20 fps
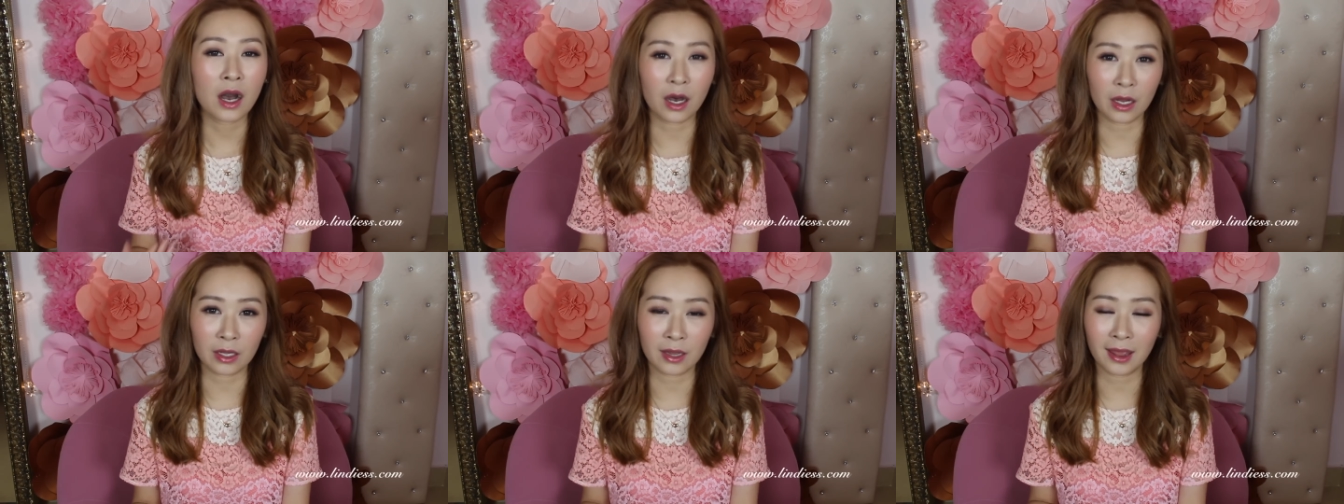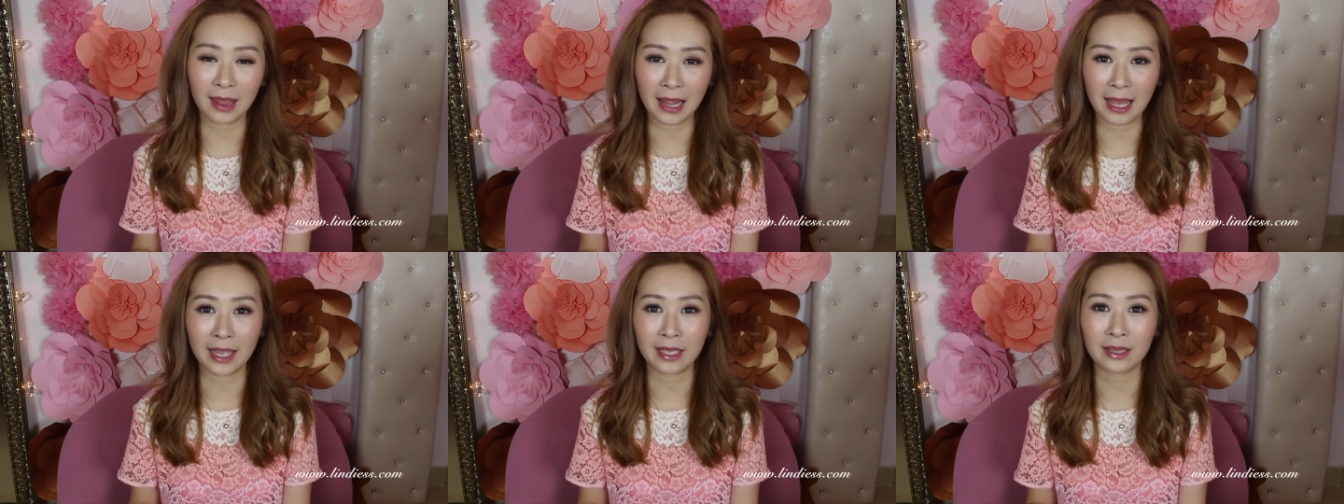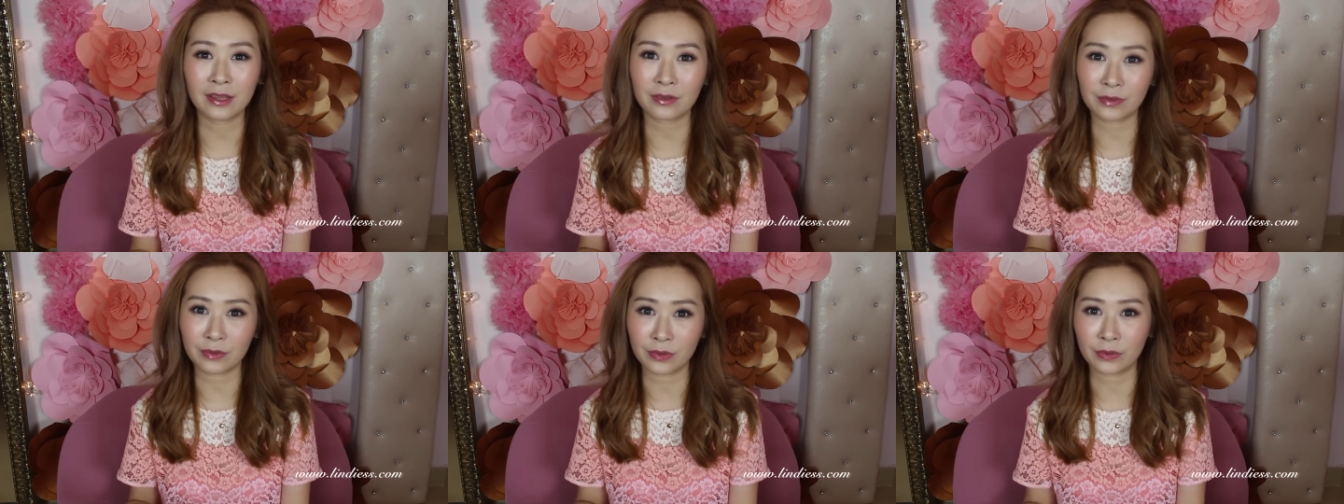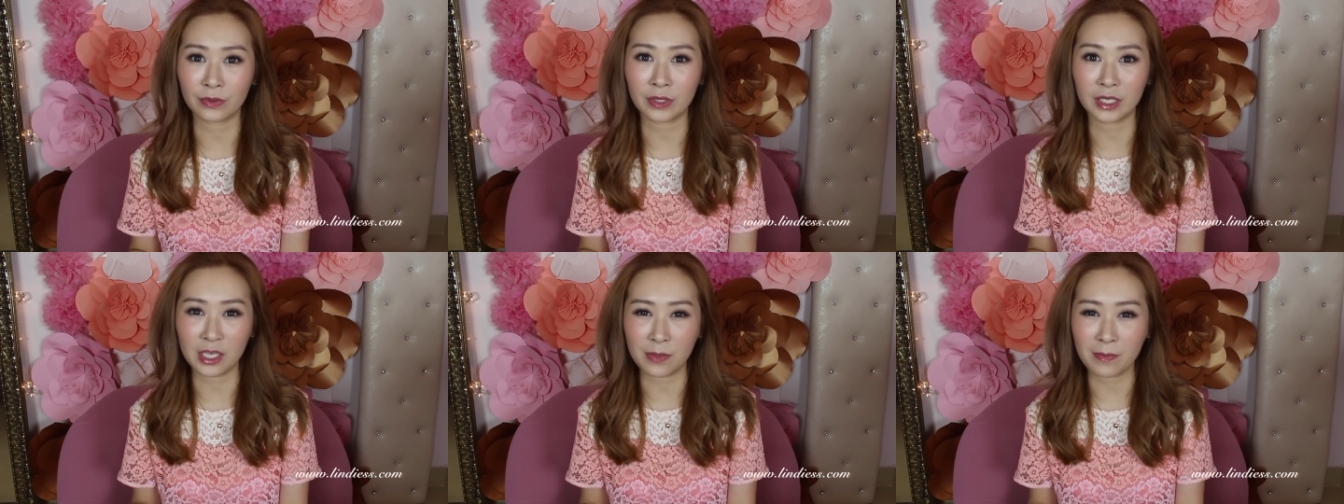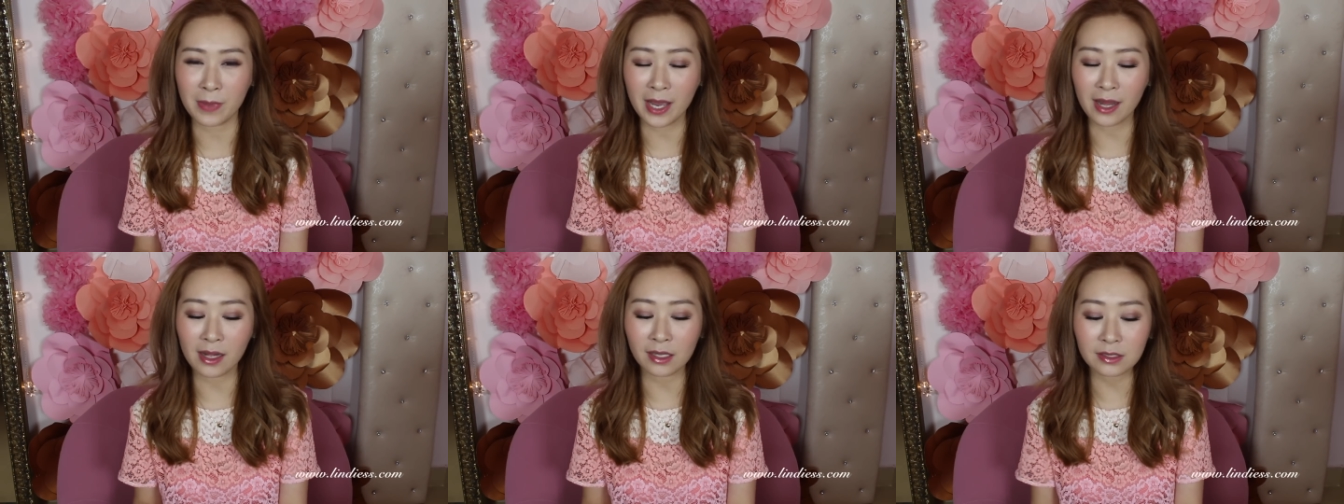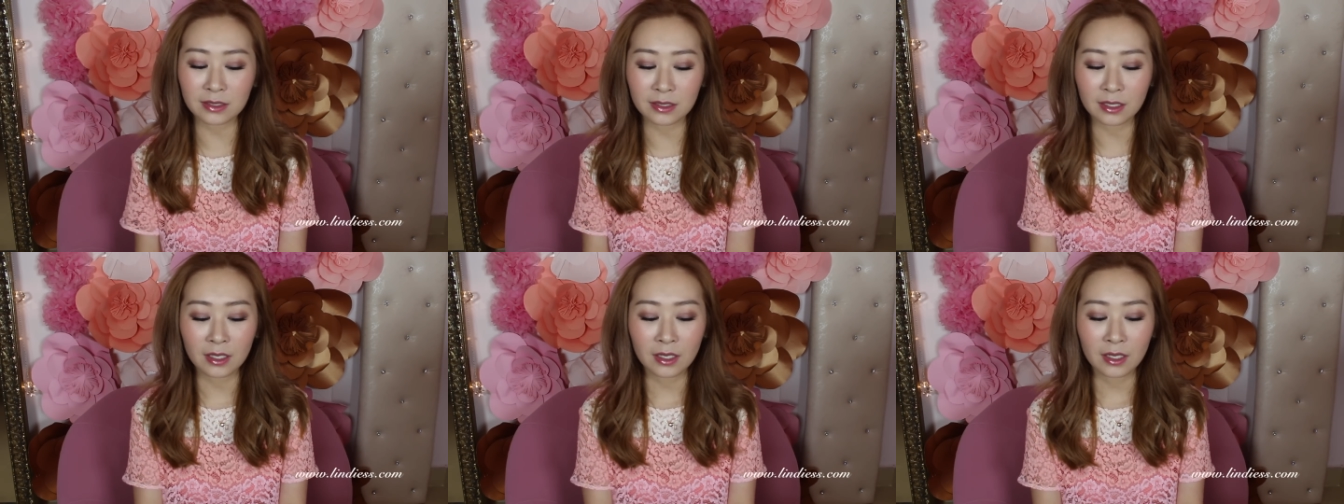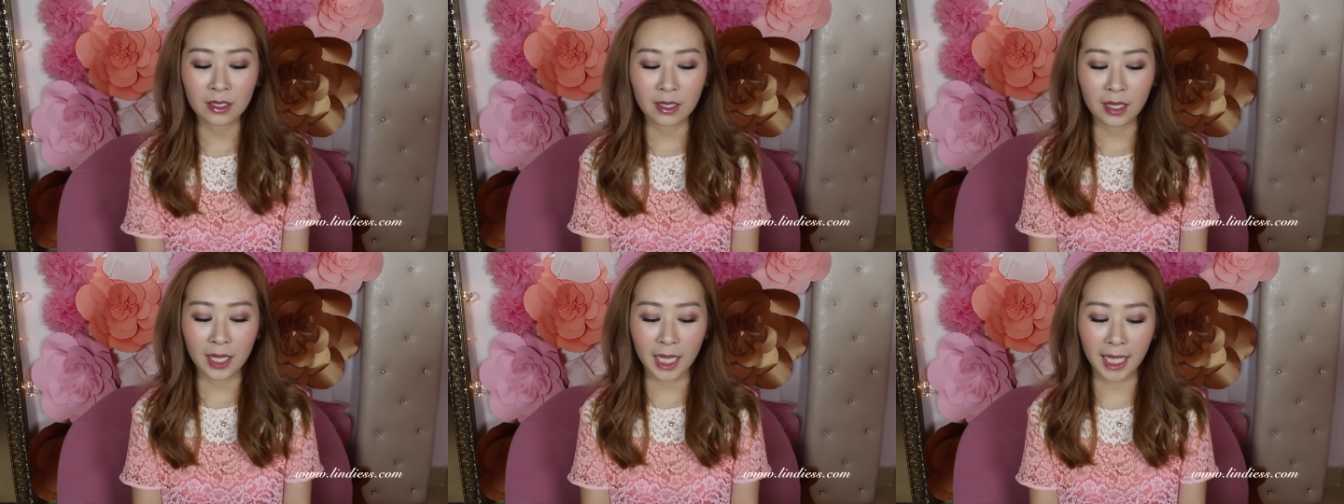online through emails
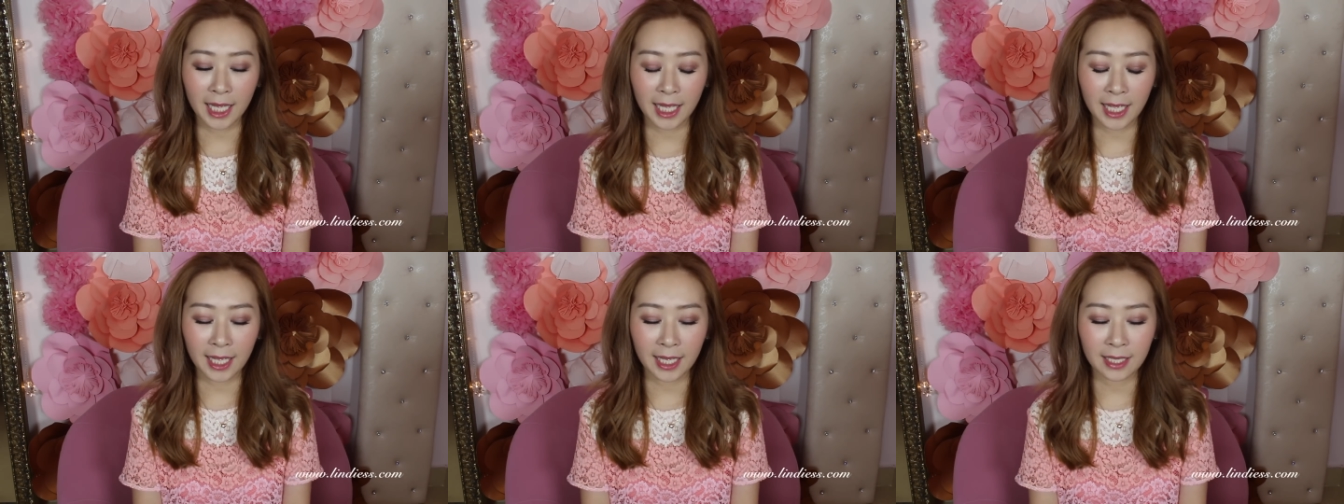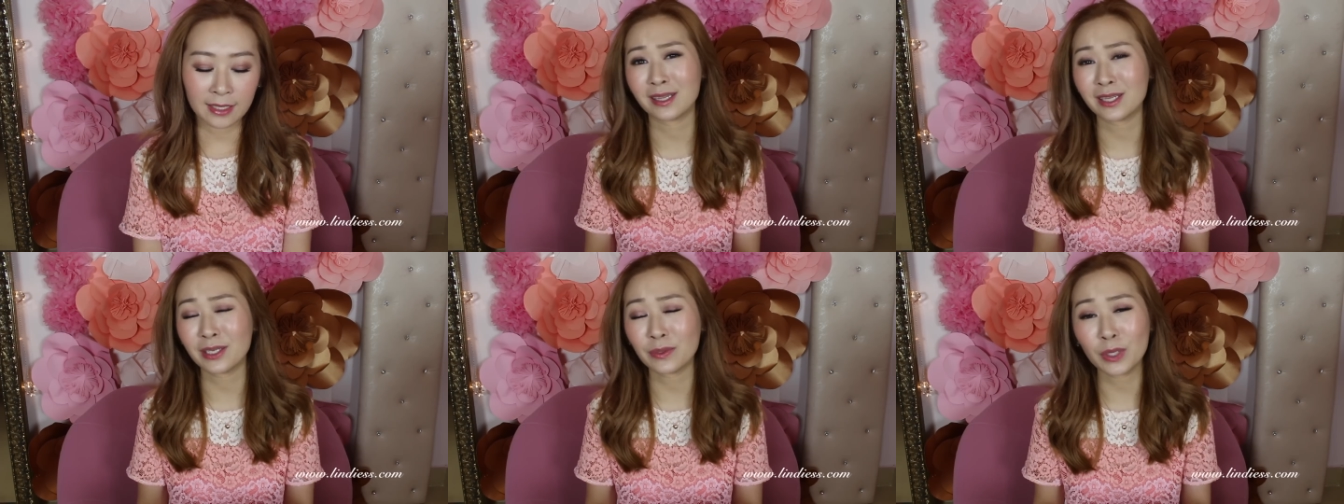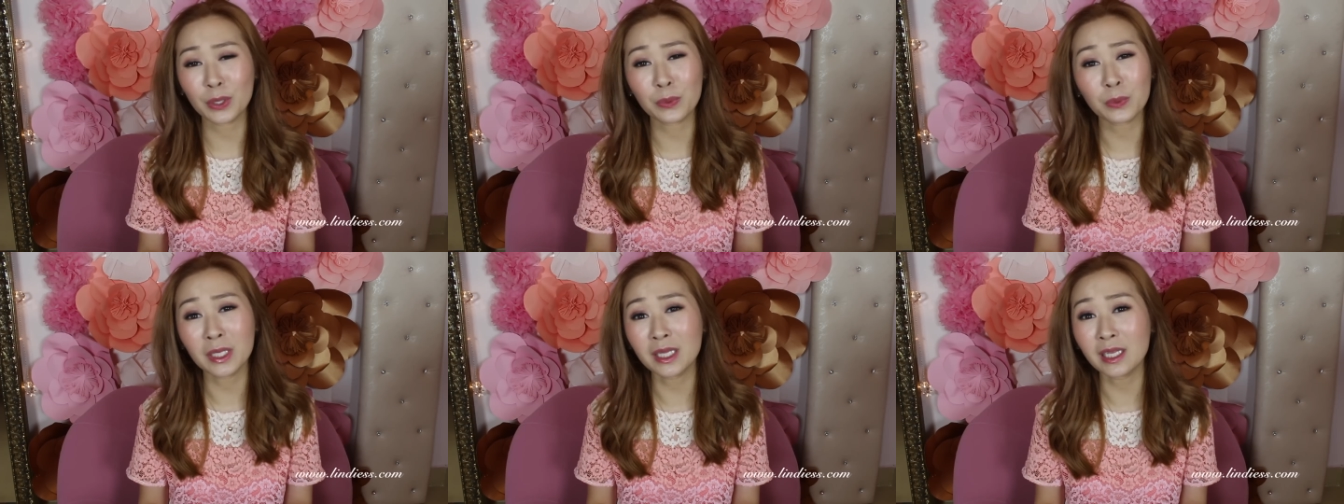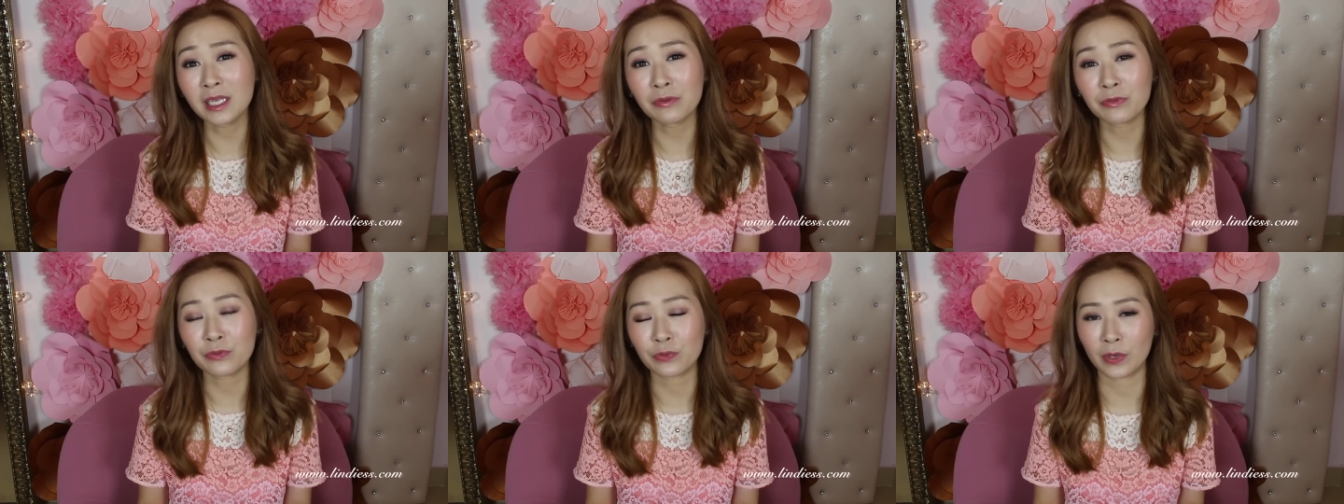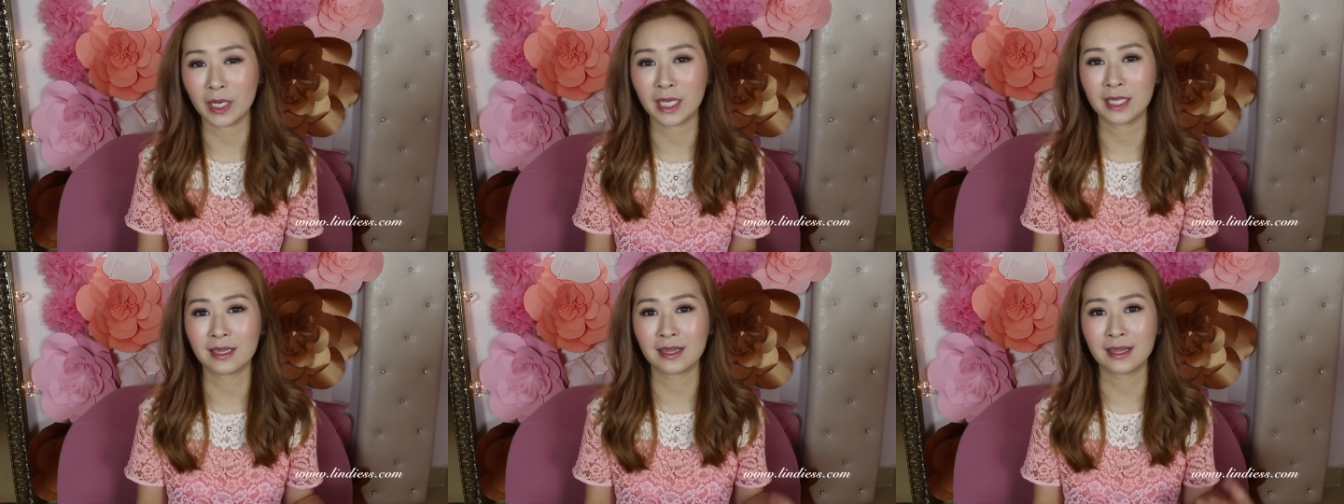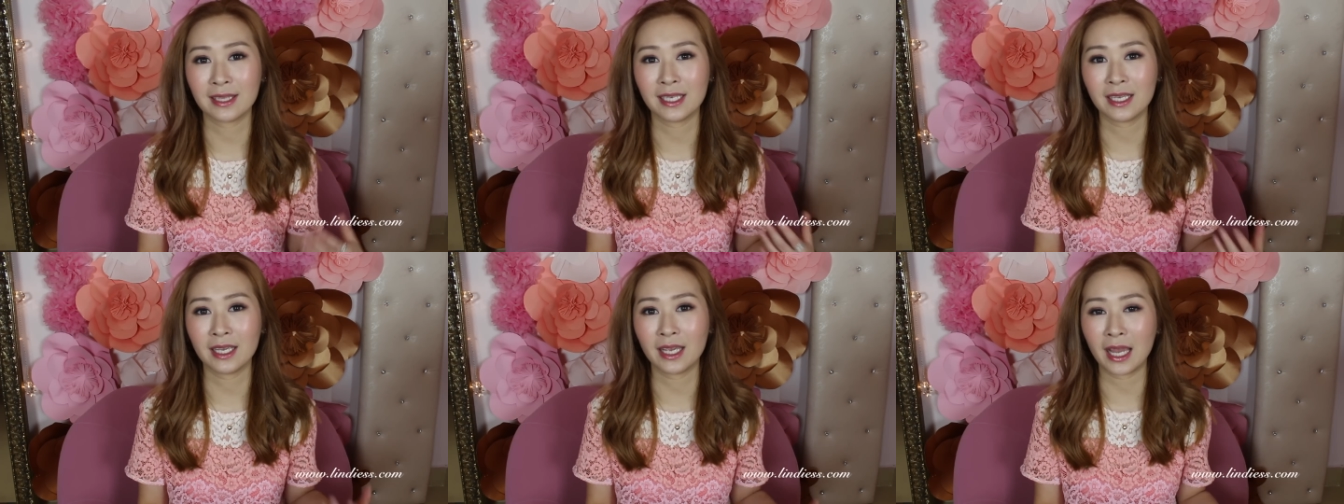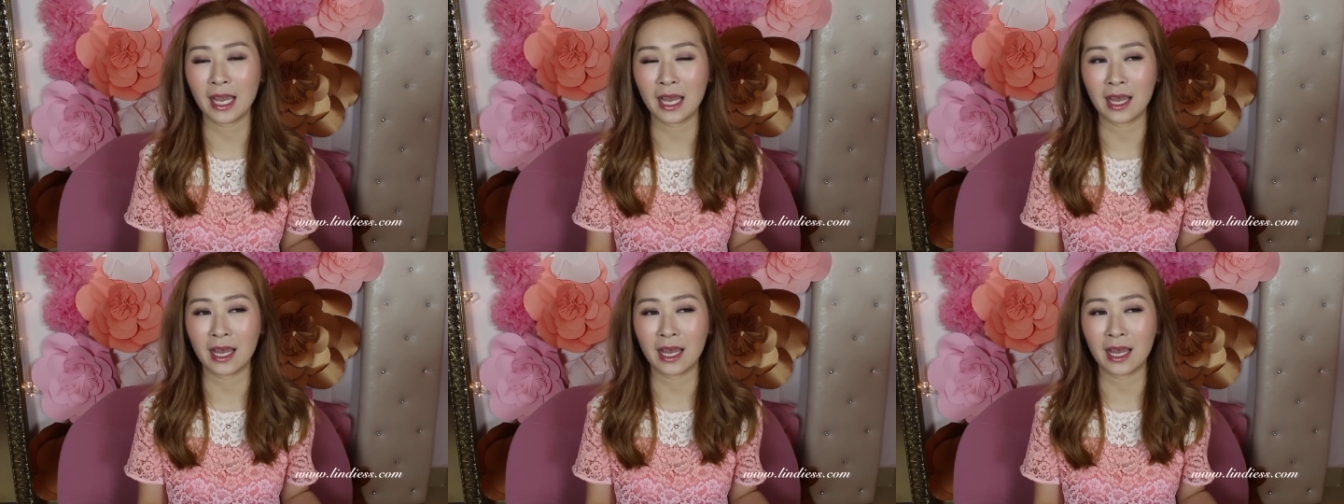and they were really friendly.